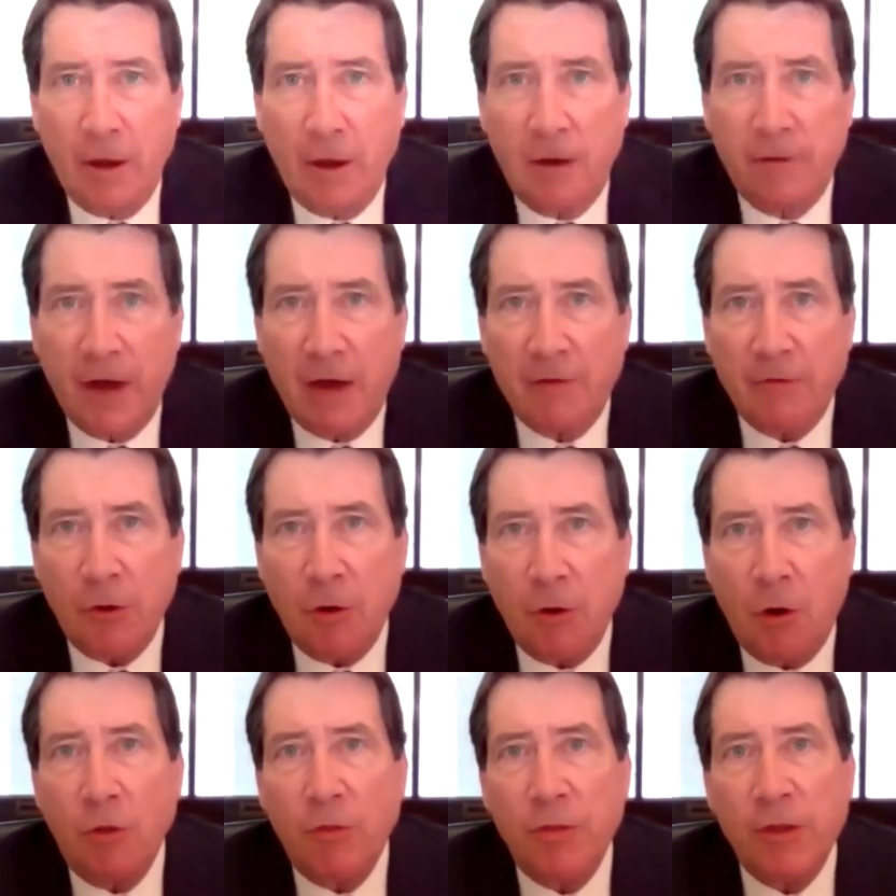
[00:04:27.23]
of having
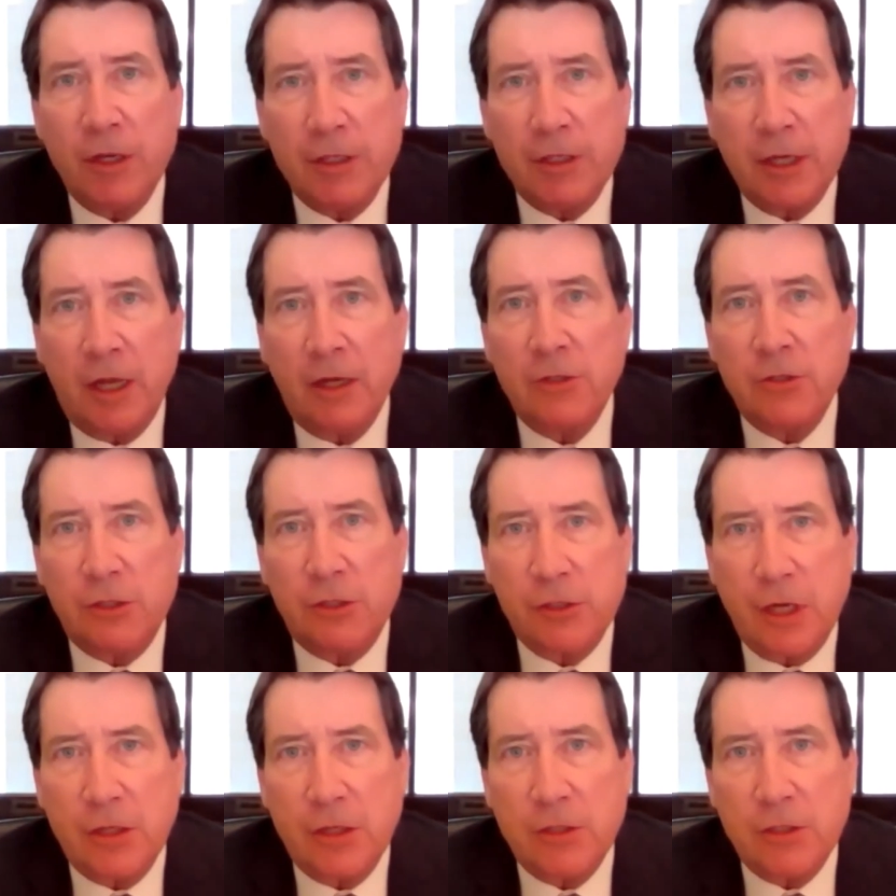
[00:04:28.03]
all the
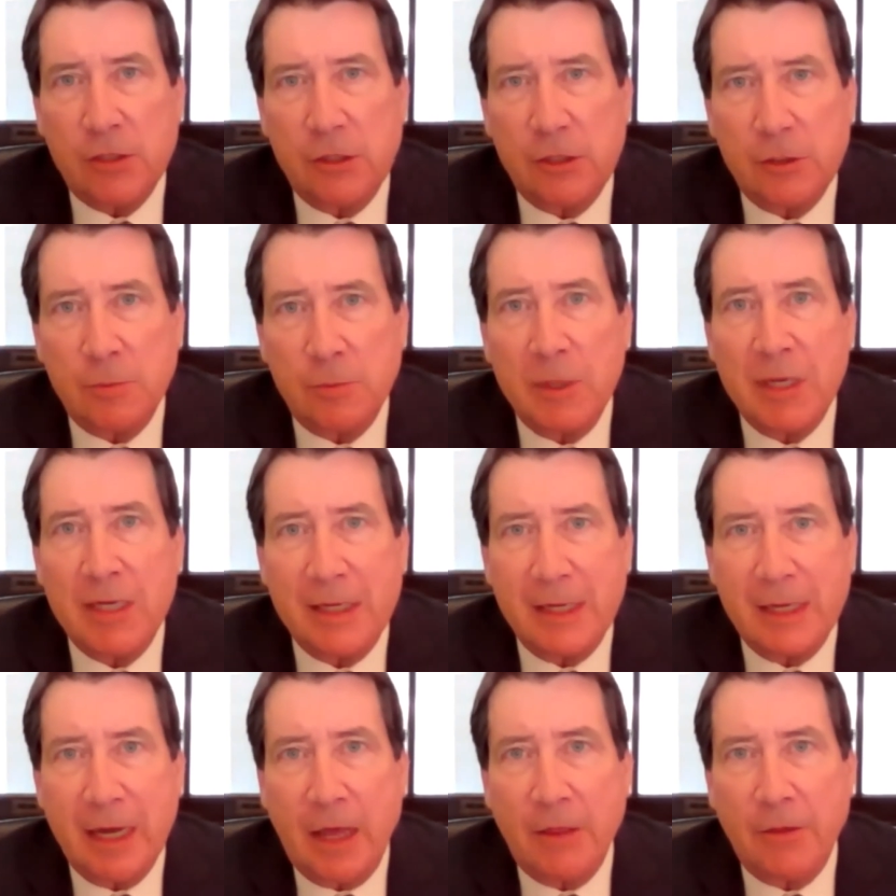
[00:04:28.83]
intelligence agencies meet
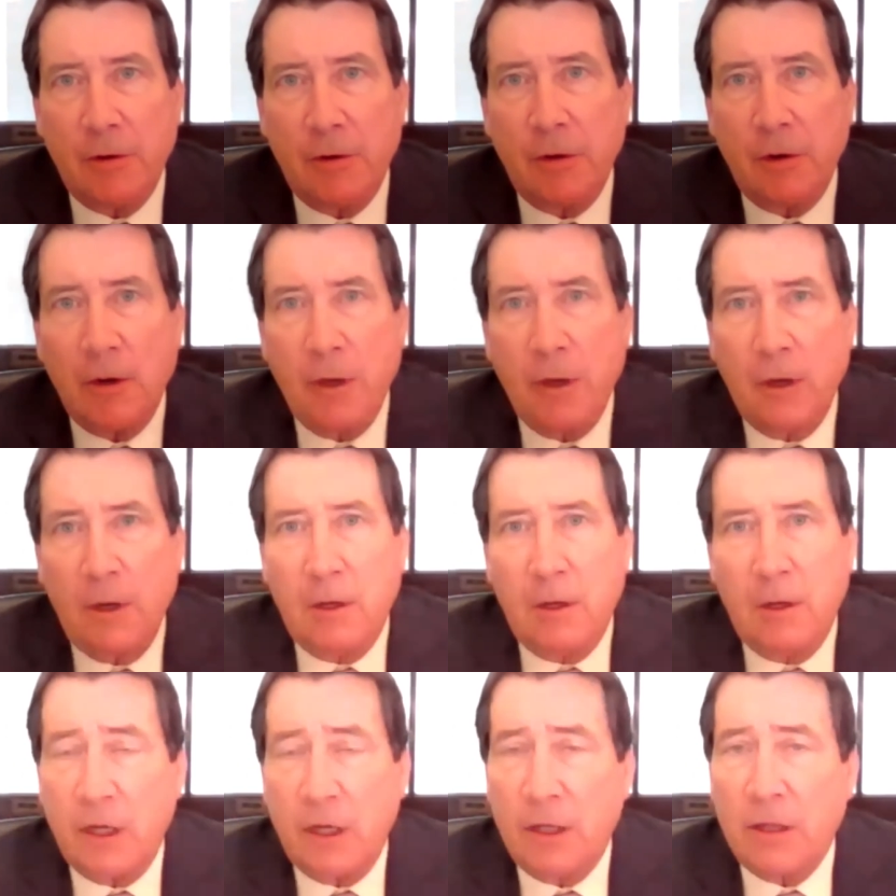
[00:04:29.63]
together,
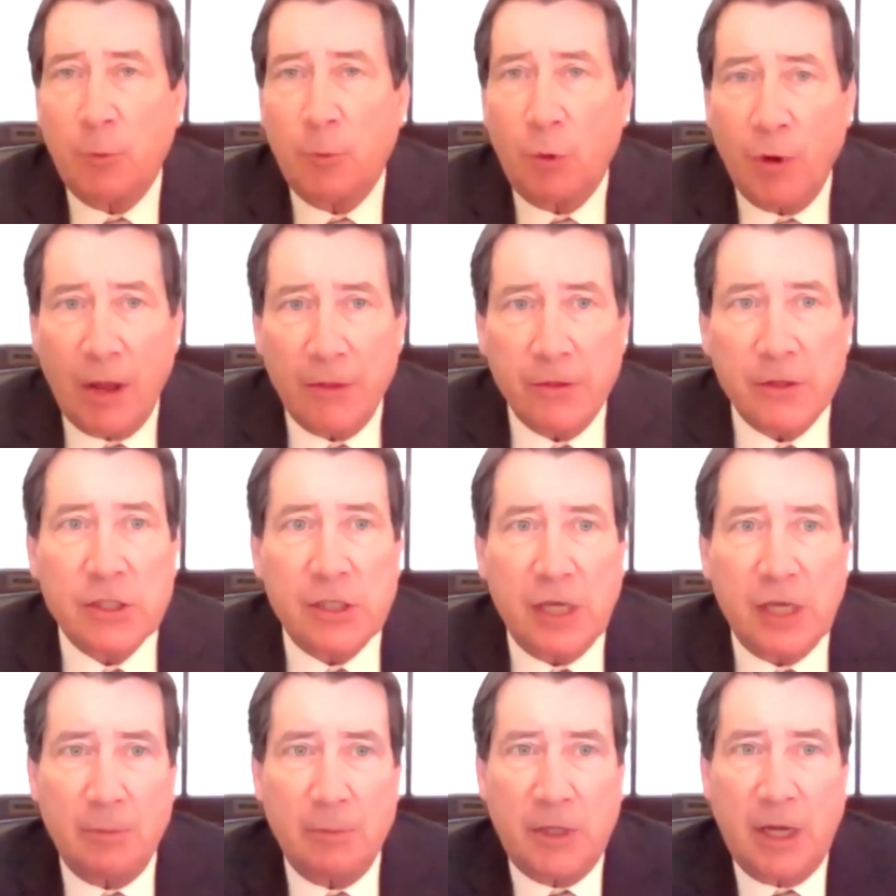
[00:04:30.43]
get them around the
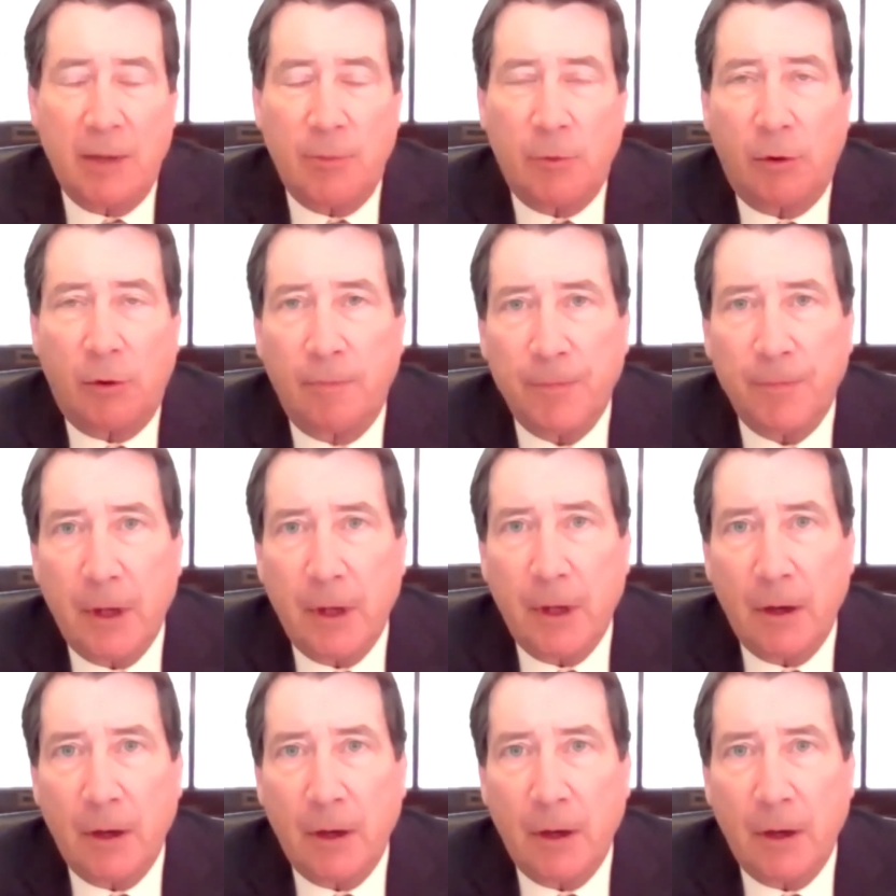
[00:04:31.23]
same table.